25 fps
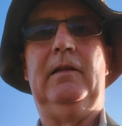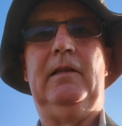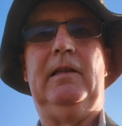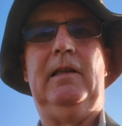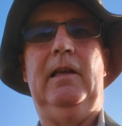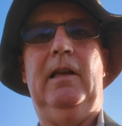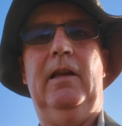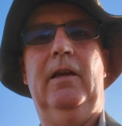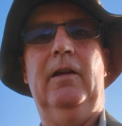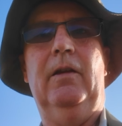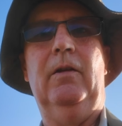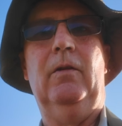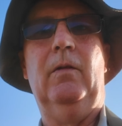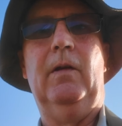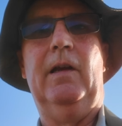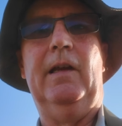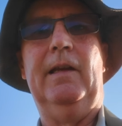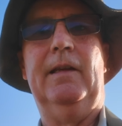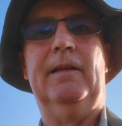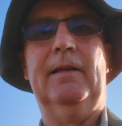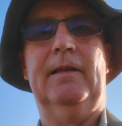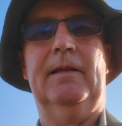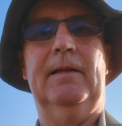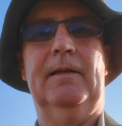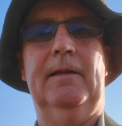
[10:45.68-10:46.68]
slow
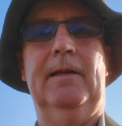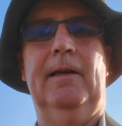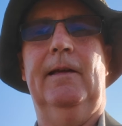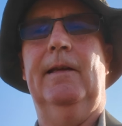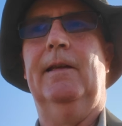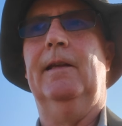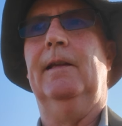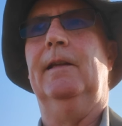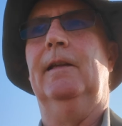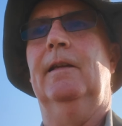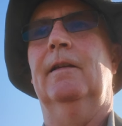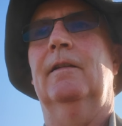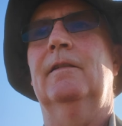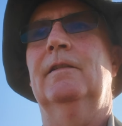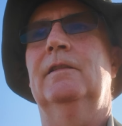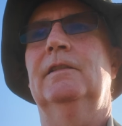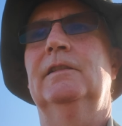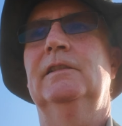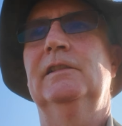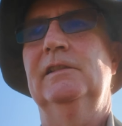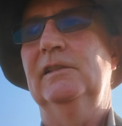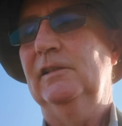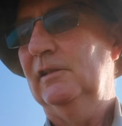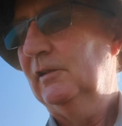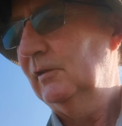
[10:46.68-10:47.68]
and steady.
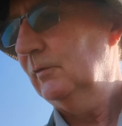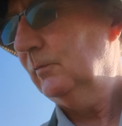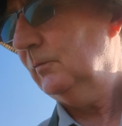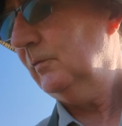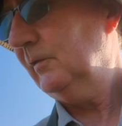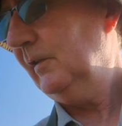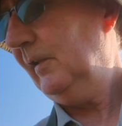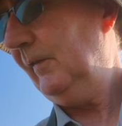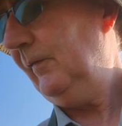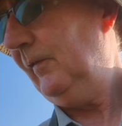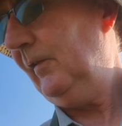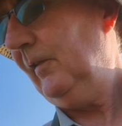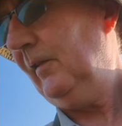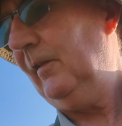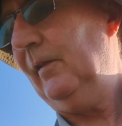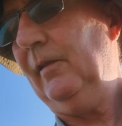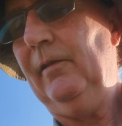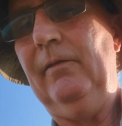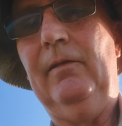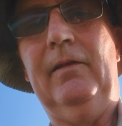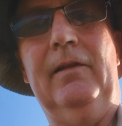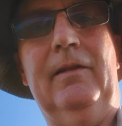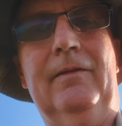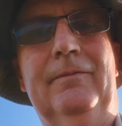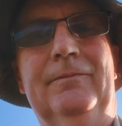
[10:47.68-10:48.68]
Whatever you're
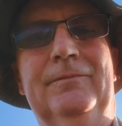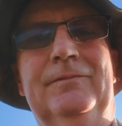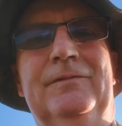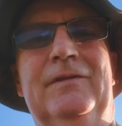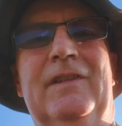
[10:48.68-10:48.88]
doing,